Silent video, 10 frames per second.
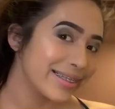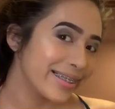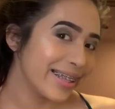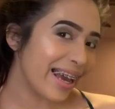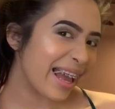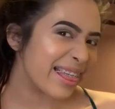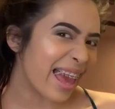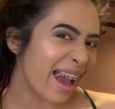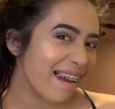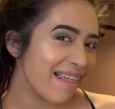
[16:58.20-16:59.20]
Look at
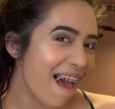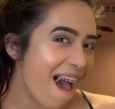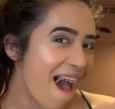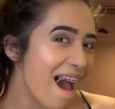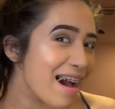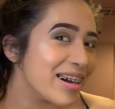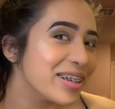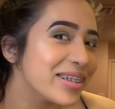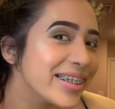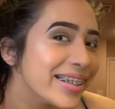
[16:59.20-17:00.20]
that
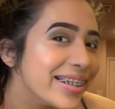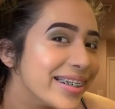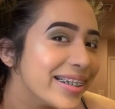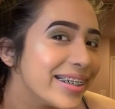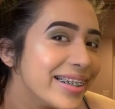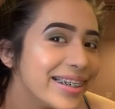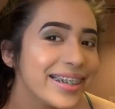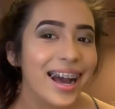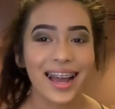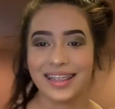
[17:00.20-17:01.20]
glow!
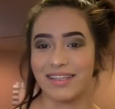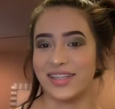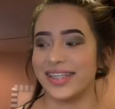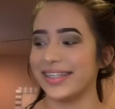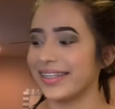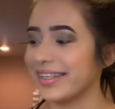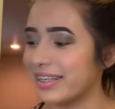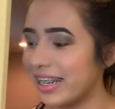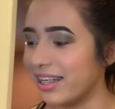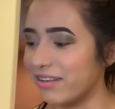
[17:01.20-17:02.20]
I love it.
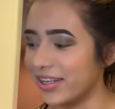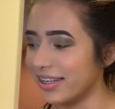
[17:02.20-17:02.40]
I love it.